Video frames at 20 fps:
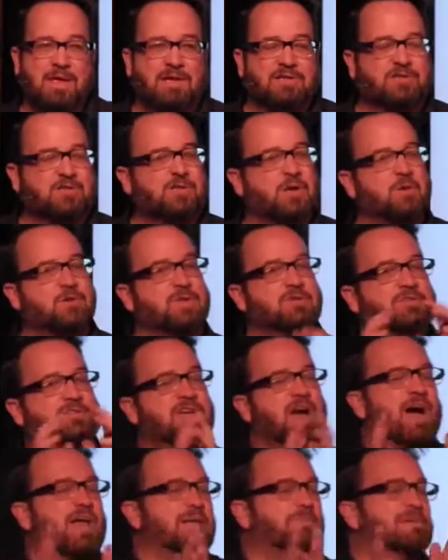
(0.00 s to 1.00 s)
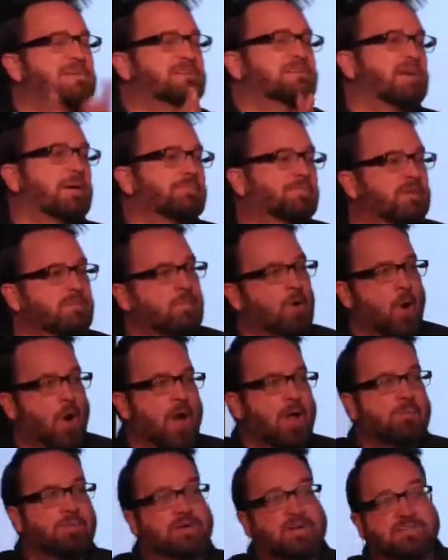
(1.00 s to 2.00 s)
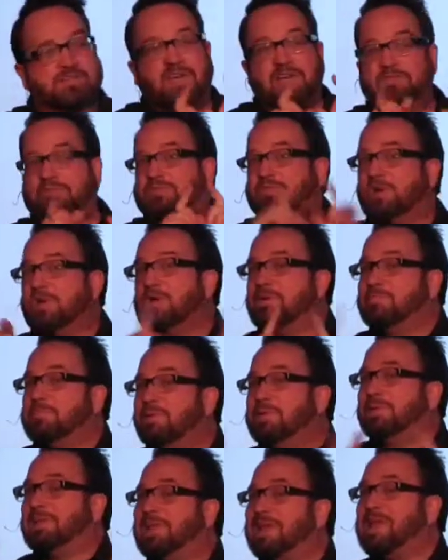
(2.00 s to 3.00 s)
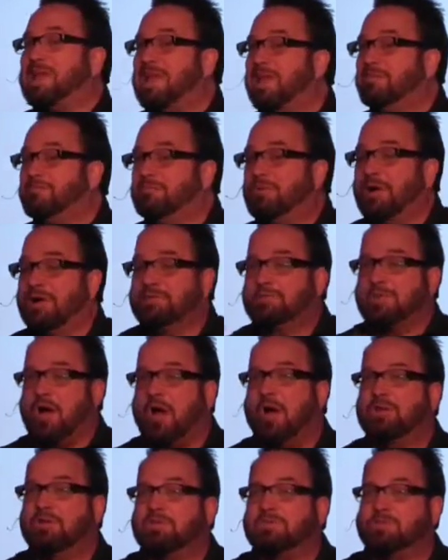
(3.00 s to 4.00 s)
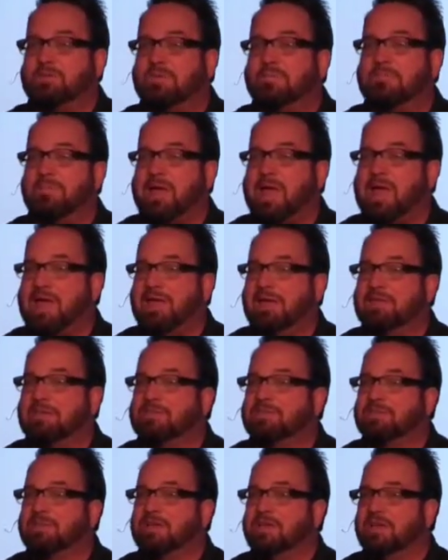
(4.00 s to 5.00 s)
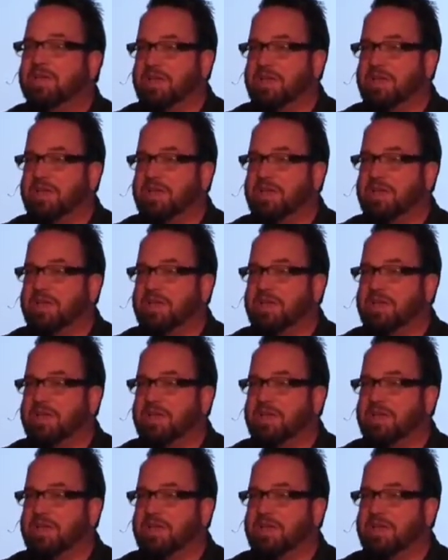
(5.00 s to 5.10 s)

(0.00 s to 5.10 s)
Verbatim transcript: And so there's got to be something more, because I do believe where darkness remains,